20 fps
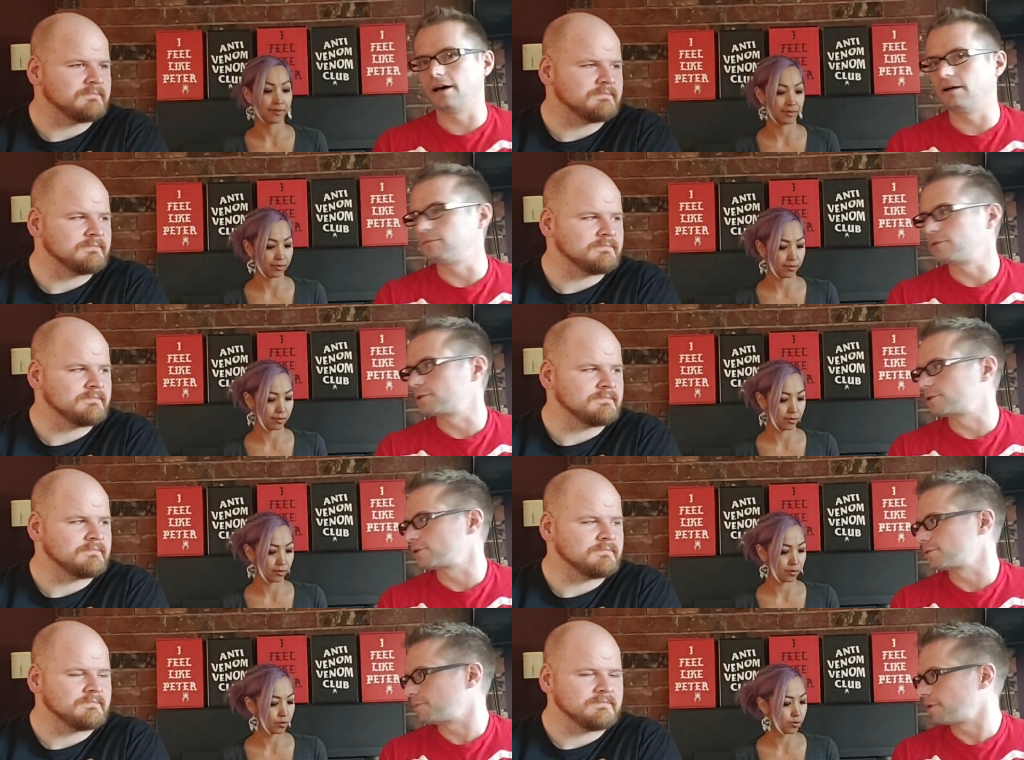Speaker 1: which
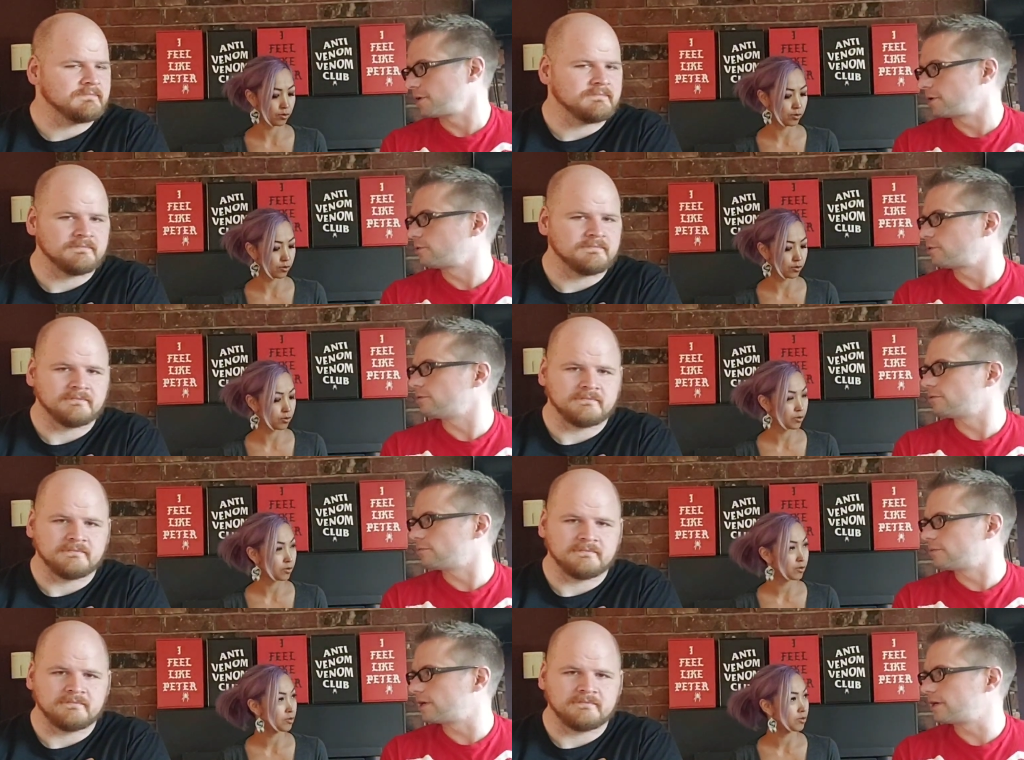was pretty
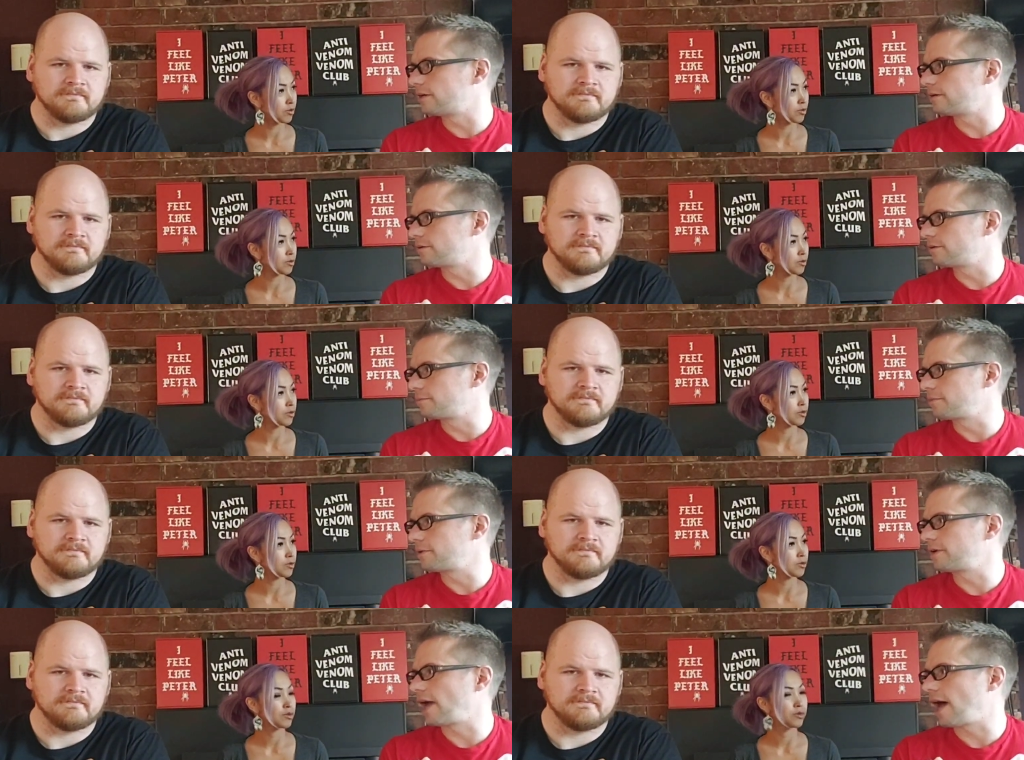cool. We were
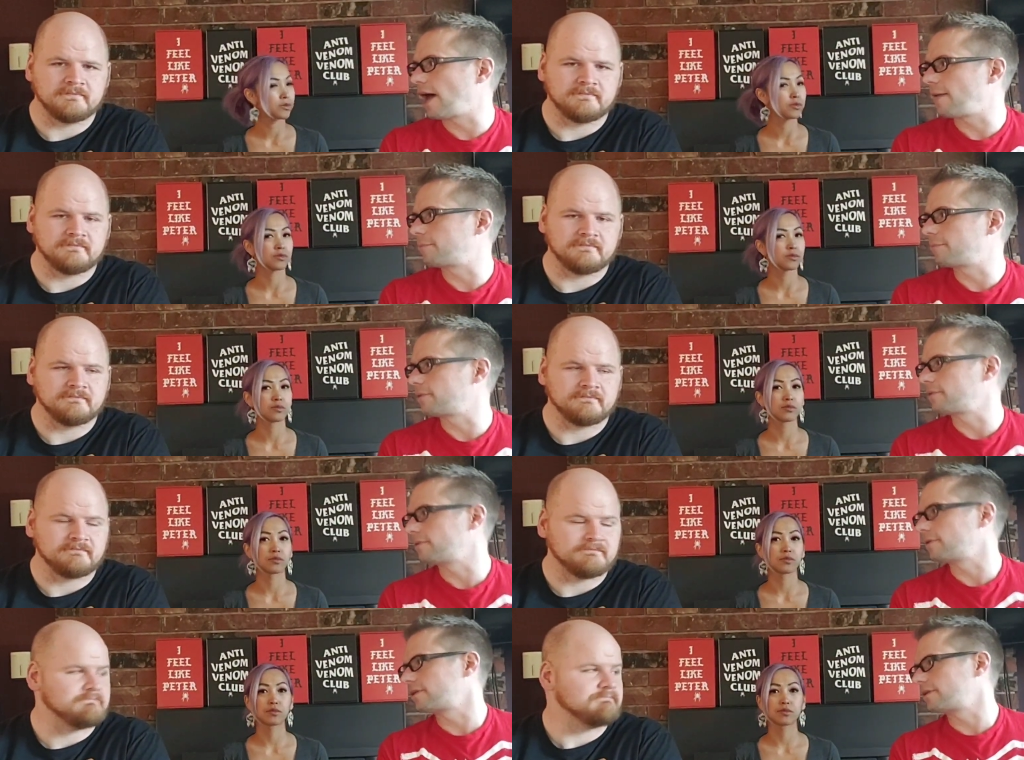pretty happy
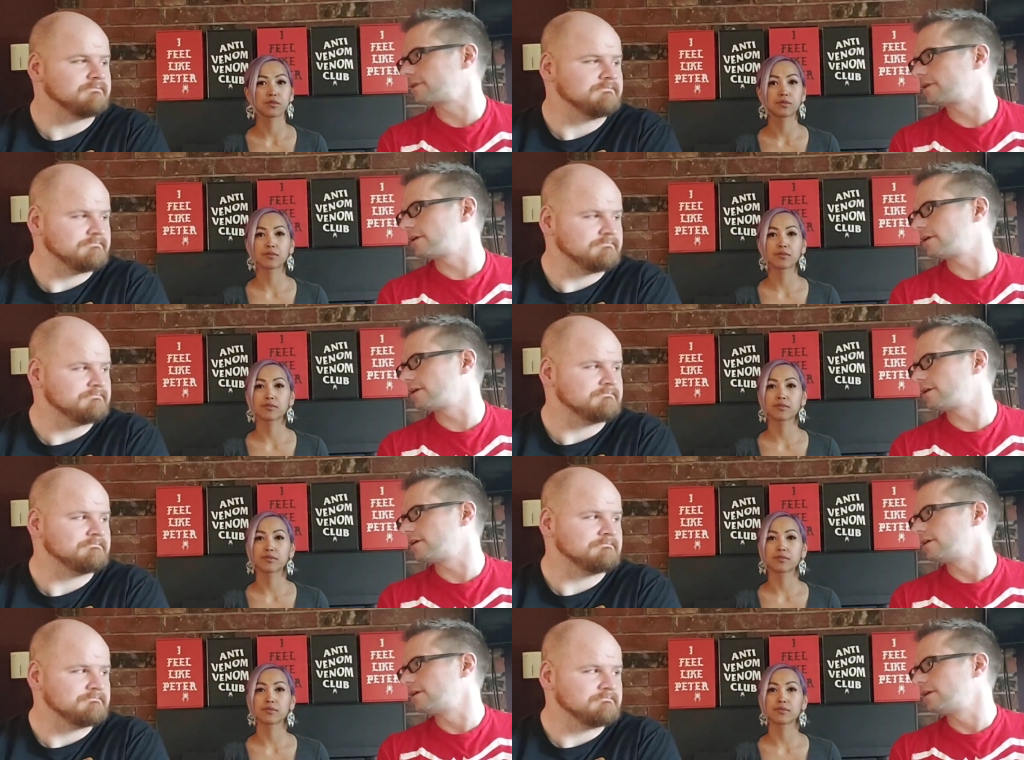with
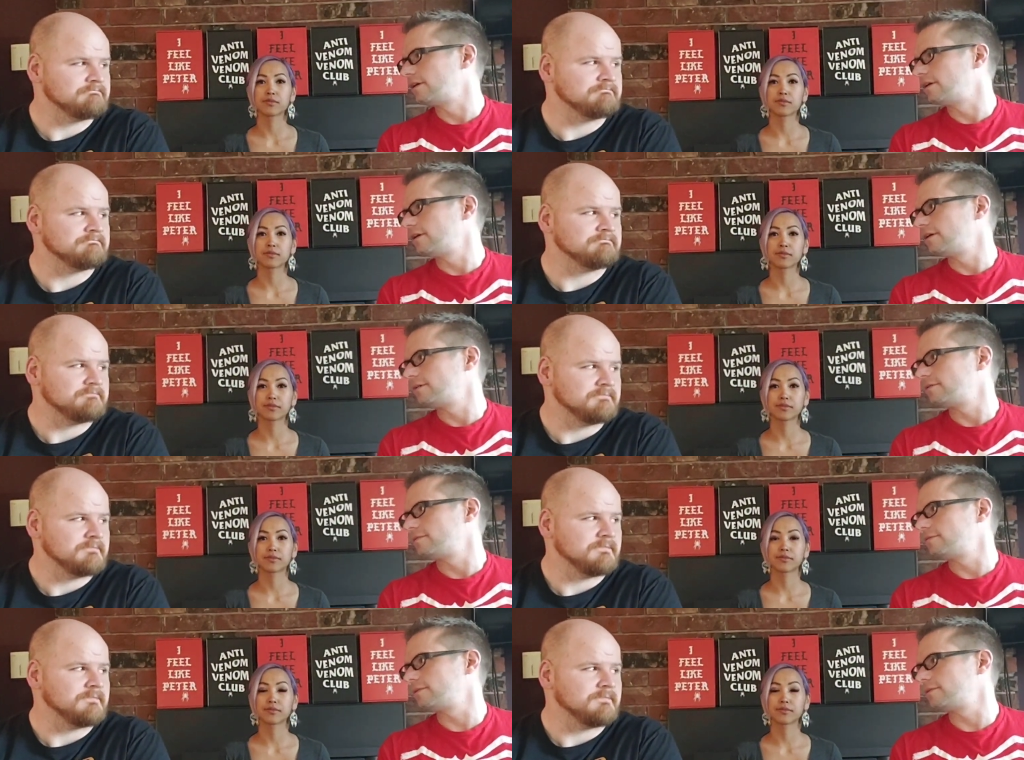the
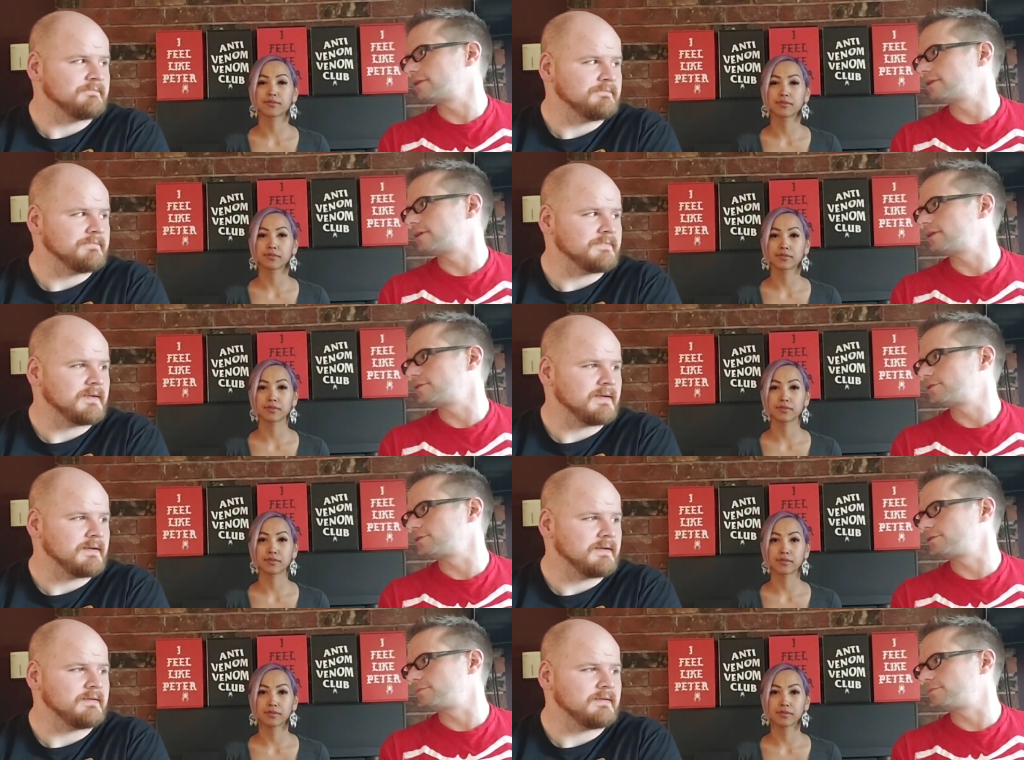
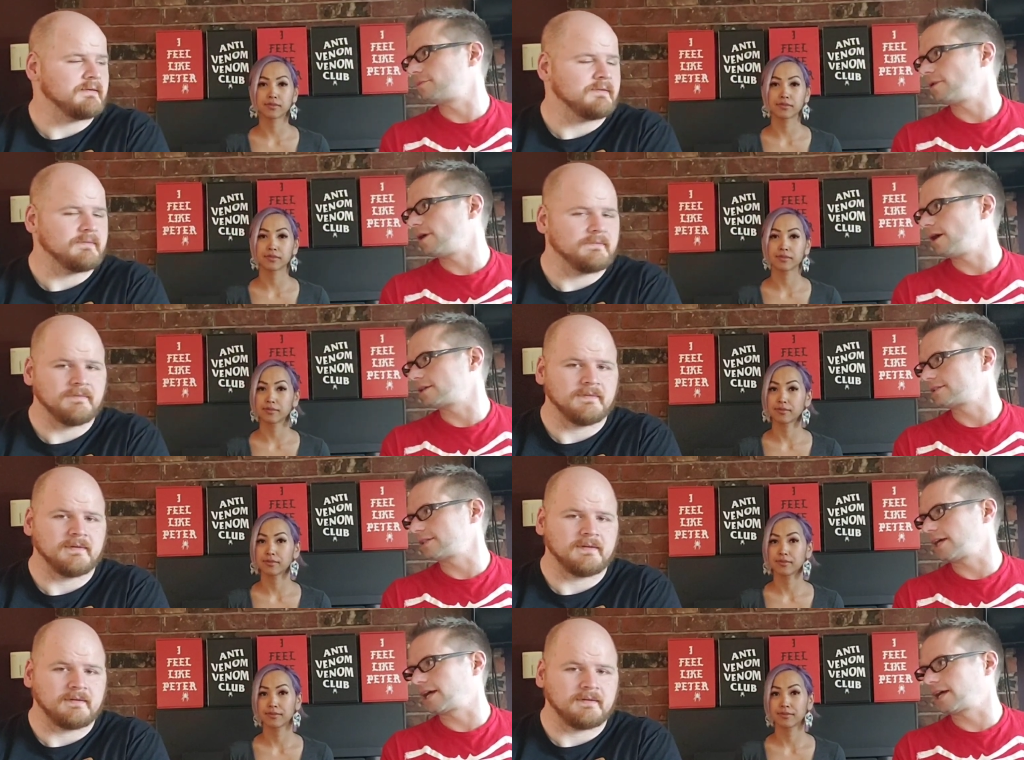Truth Box.
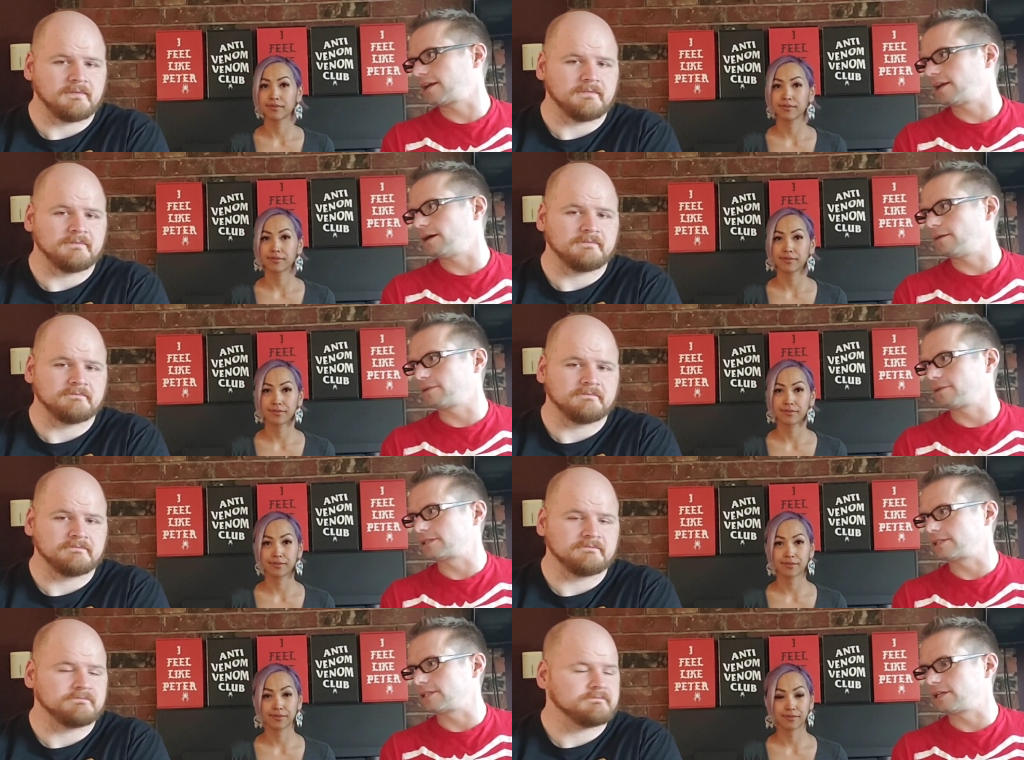
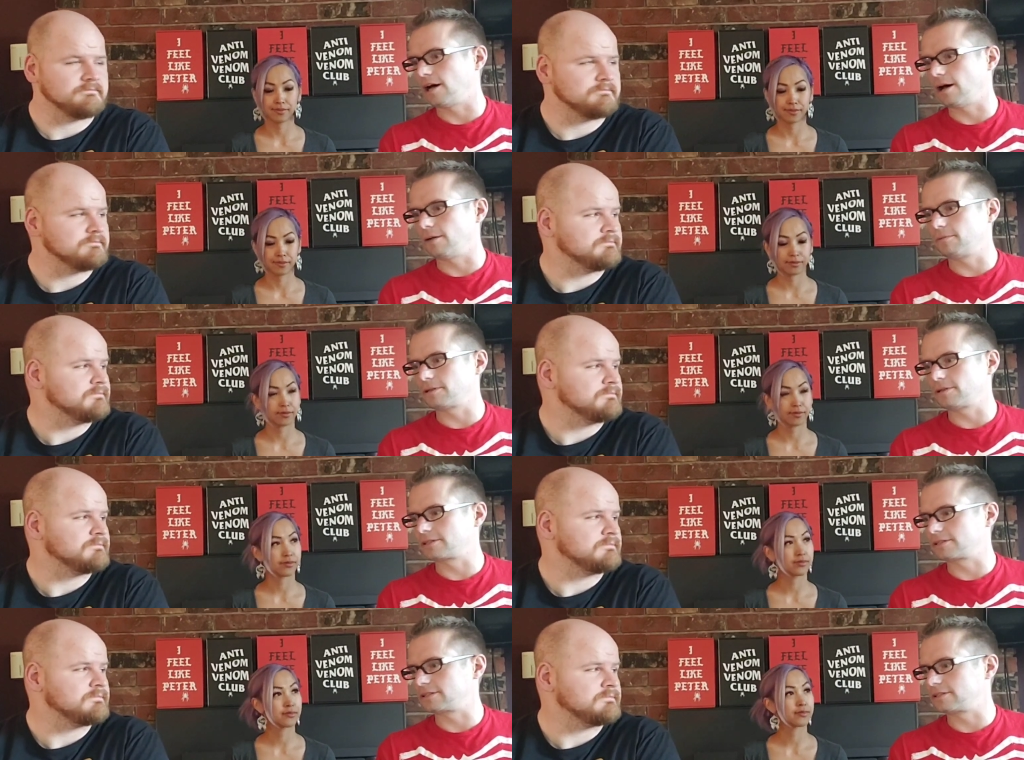Economics and
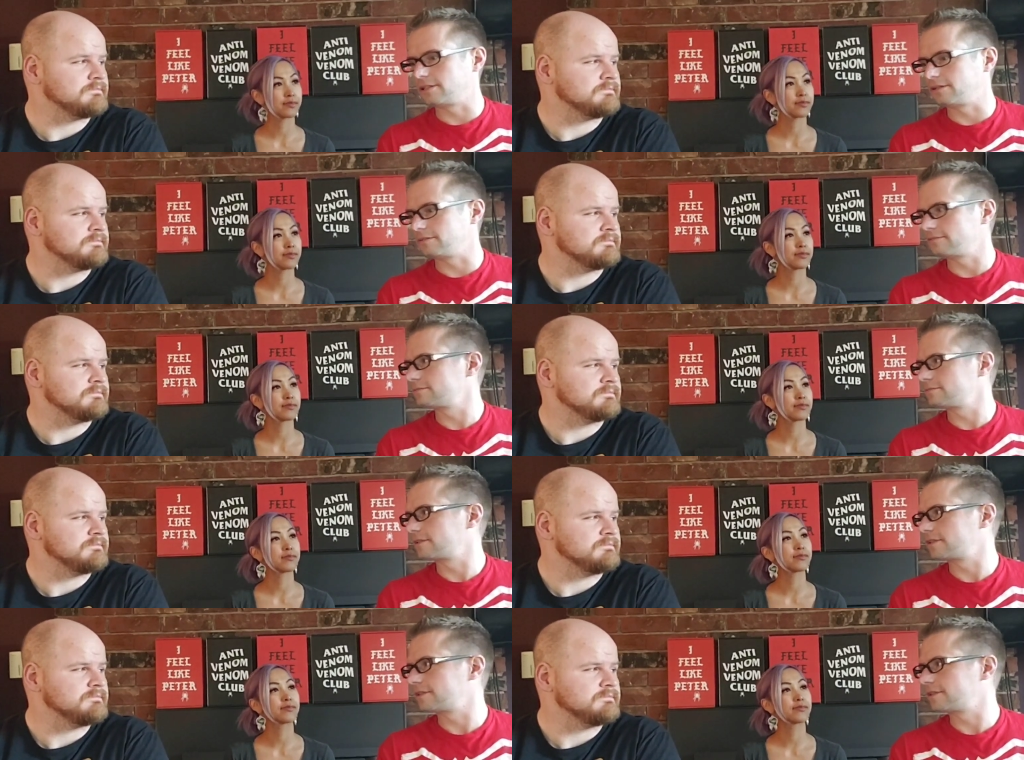Comics, you know,